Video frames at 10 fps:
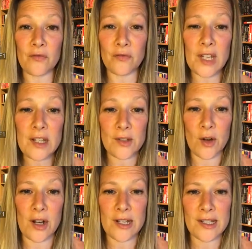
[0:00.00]
fingers
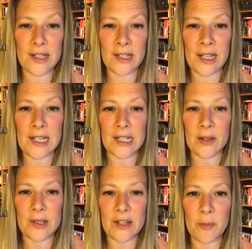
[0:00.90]
crossed,
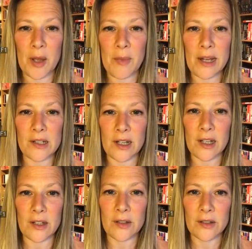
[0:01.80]
Guido, as if by
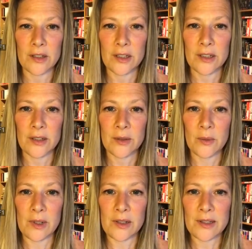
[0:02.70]
magic,
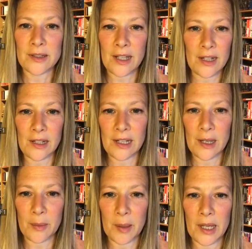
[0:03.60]
will
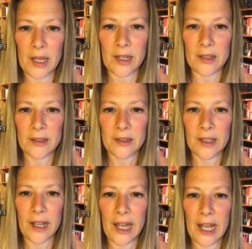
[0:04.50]
suddenly appear
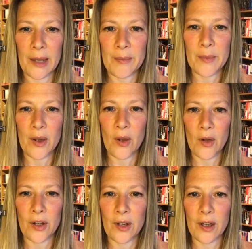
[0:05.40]

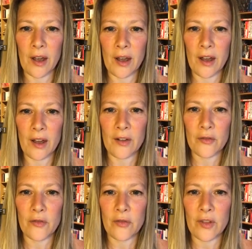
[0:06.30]
on our
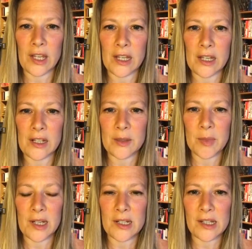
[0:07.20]
feed,
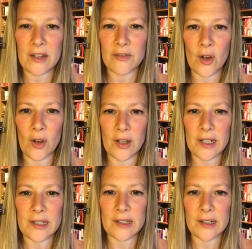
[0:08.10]
because if not,
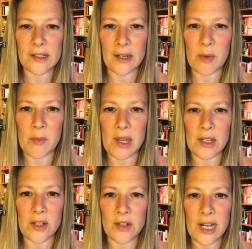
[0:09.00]
it's just going to be me
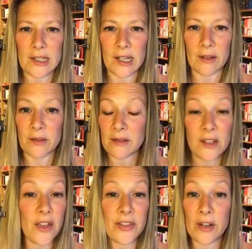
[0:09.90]
and you chatting.
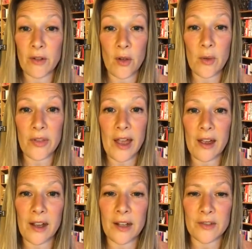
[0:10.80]
Nothing wrong with
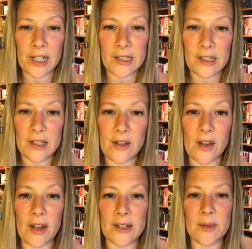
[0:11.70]
that. I love chatting to you
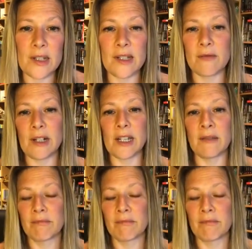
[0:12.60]
guys, which is really